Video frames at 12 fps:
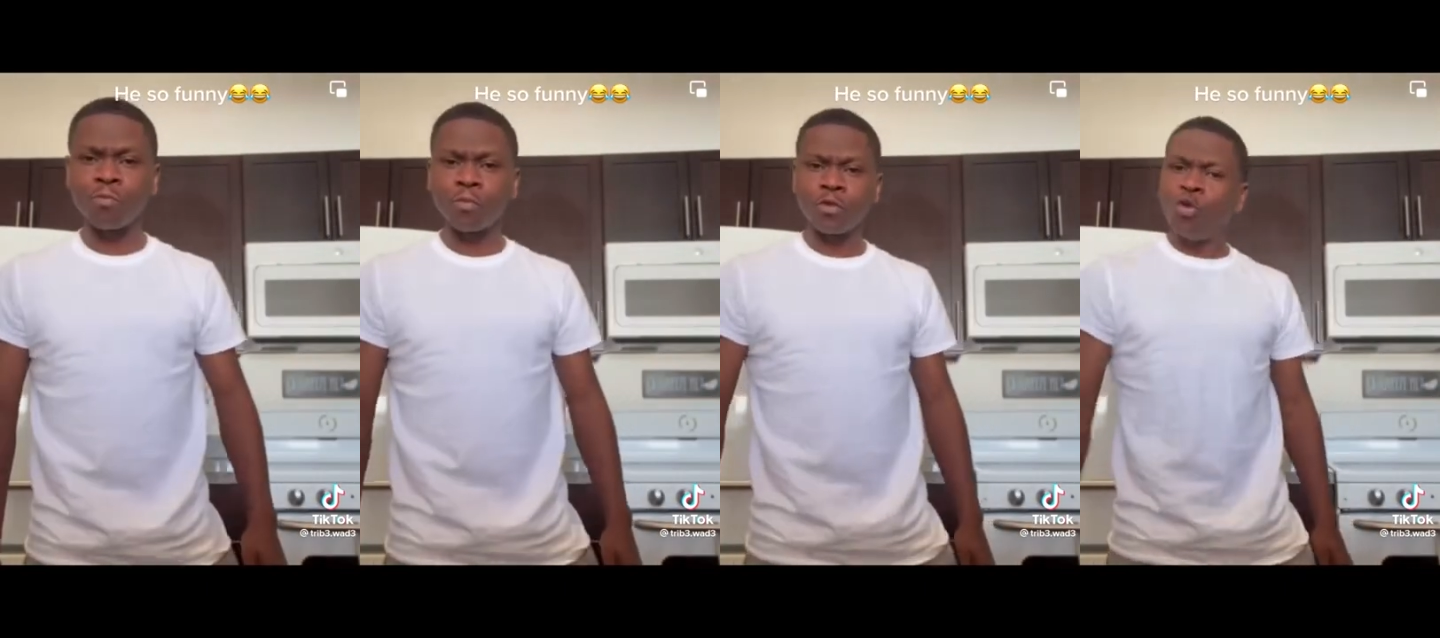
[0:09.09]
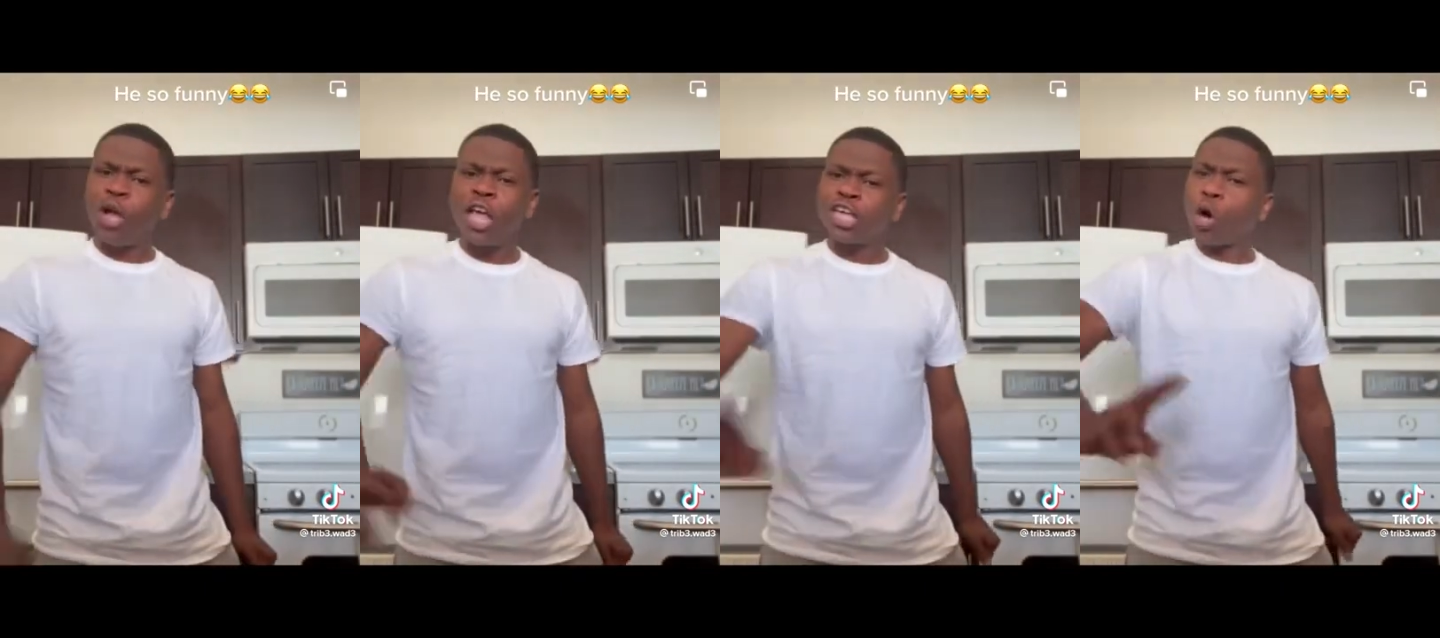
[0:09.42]
You
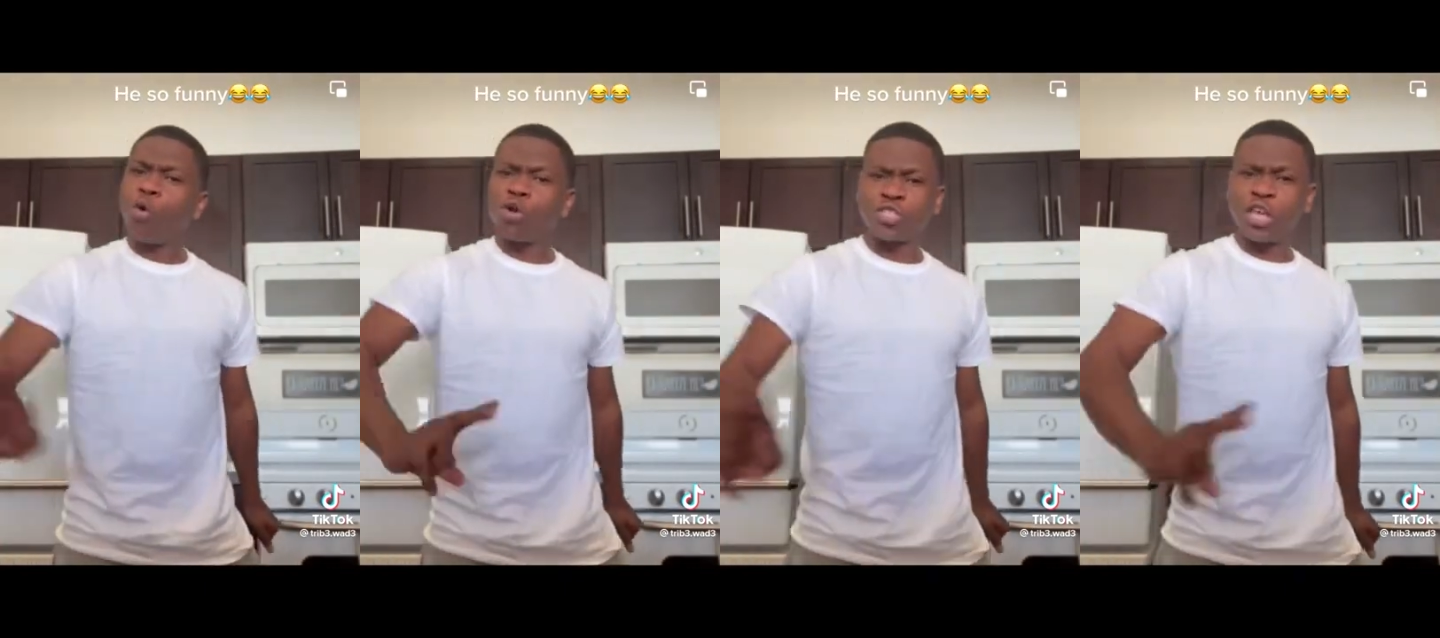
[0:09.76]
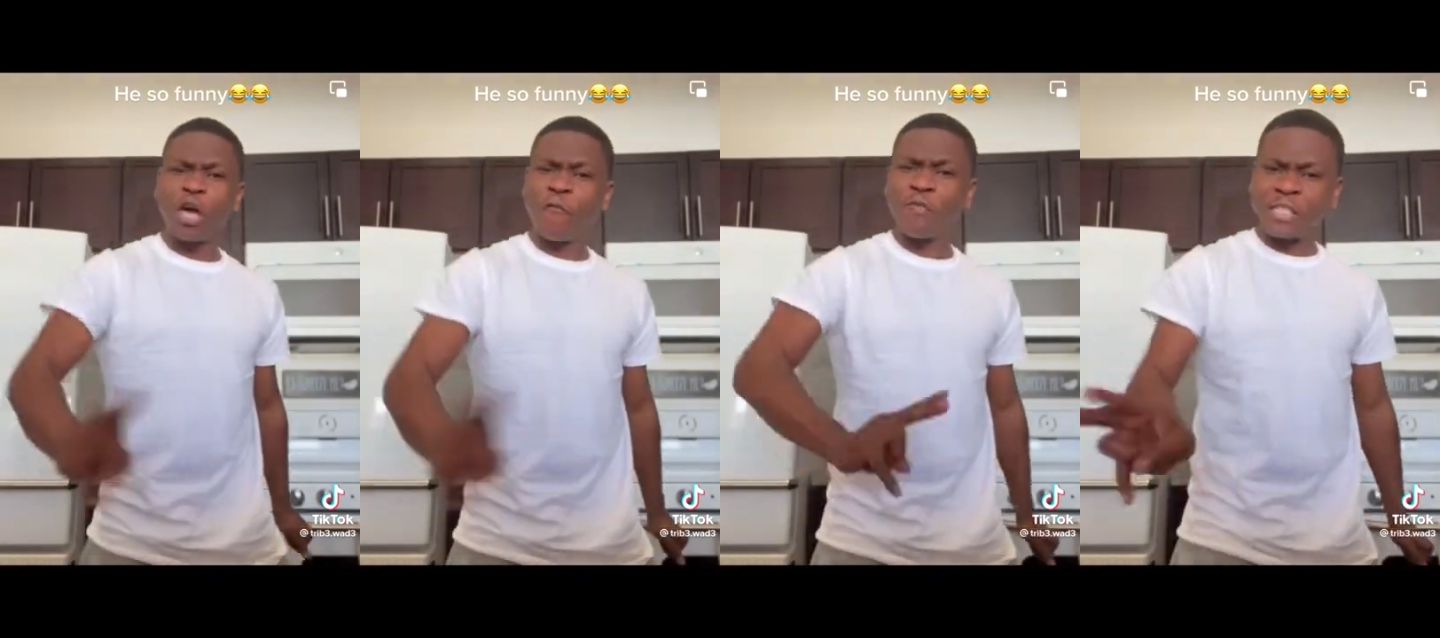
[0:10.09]
didn't go to
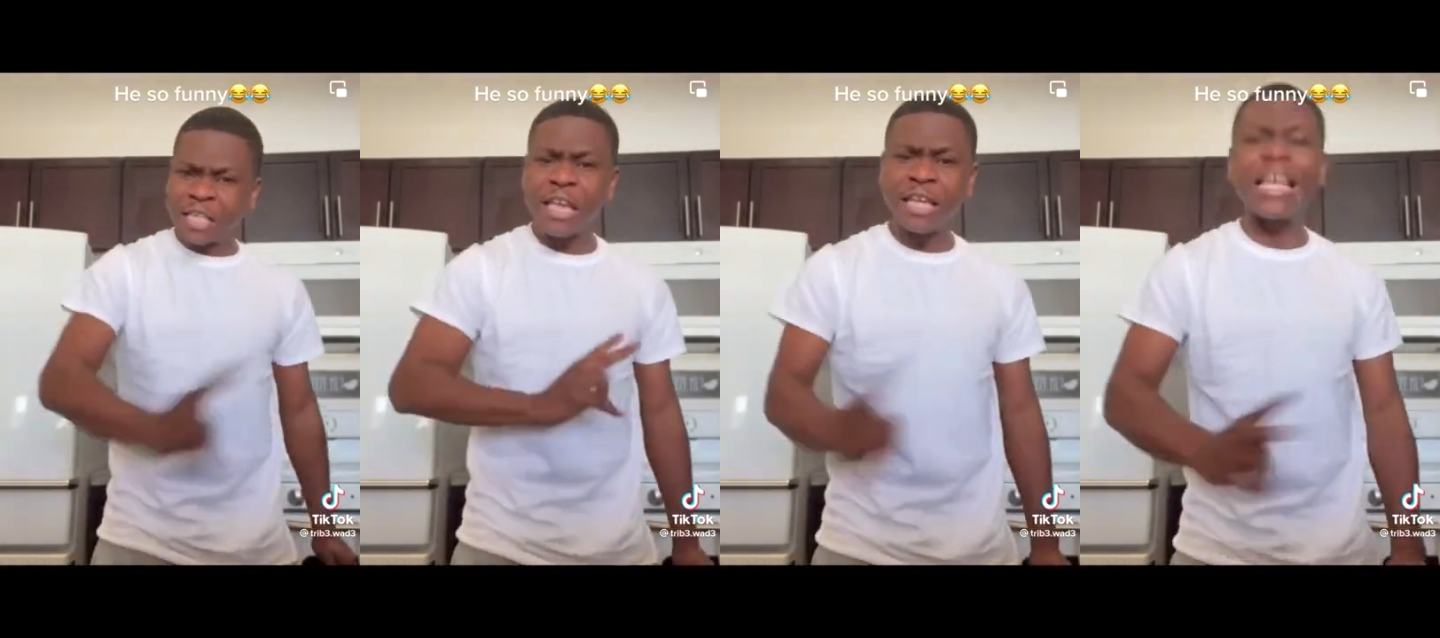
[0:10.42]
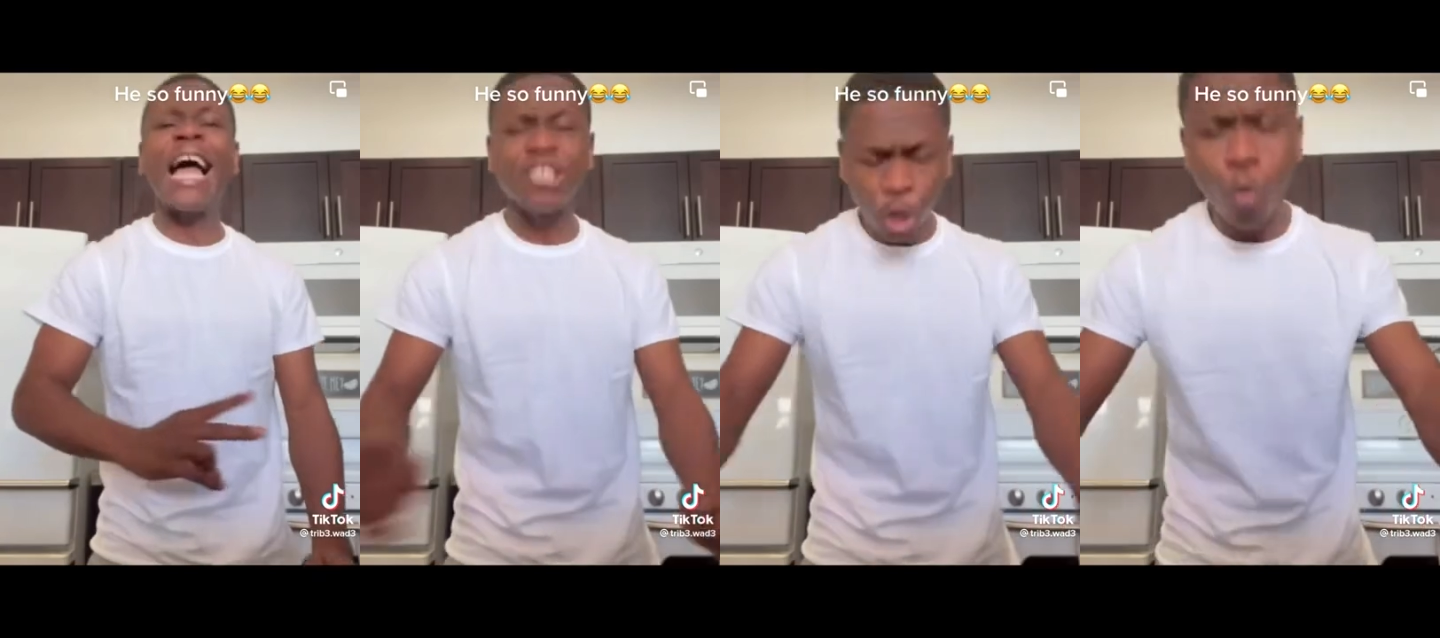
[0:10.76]
jail for tickets.
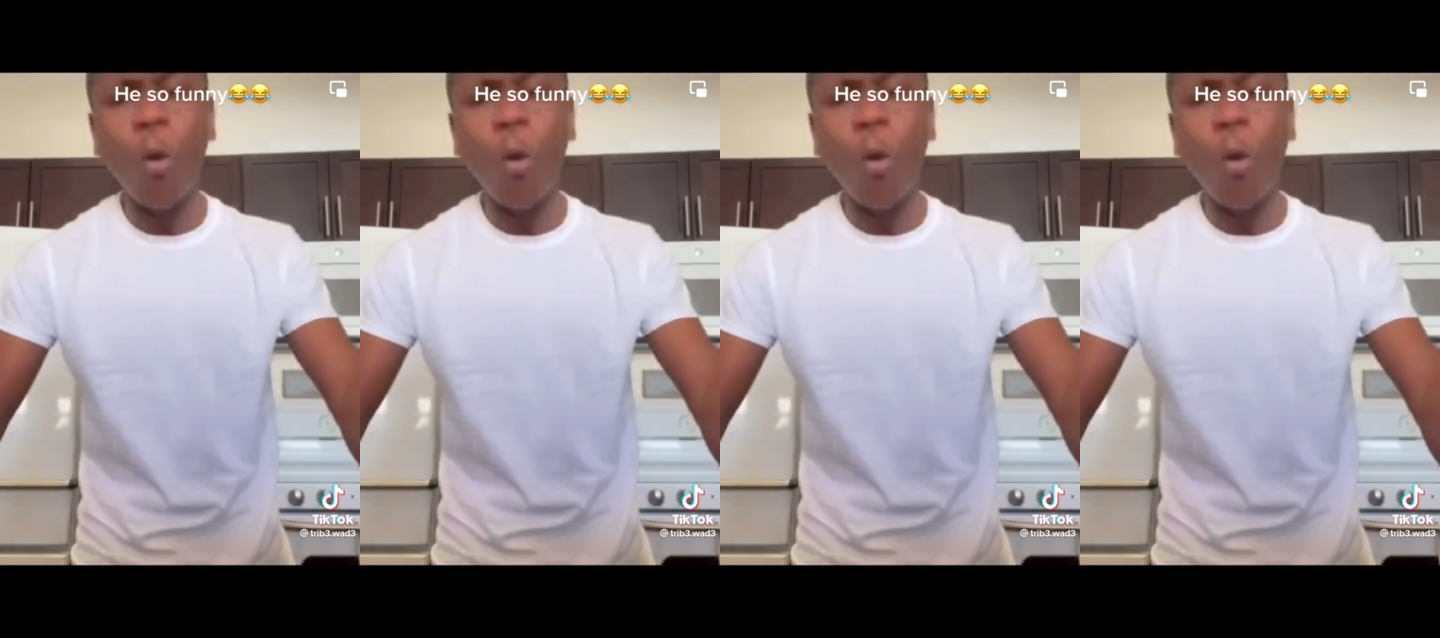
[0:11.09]
I know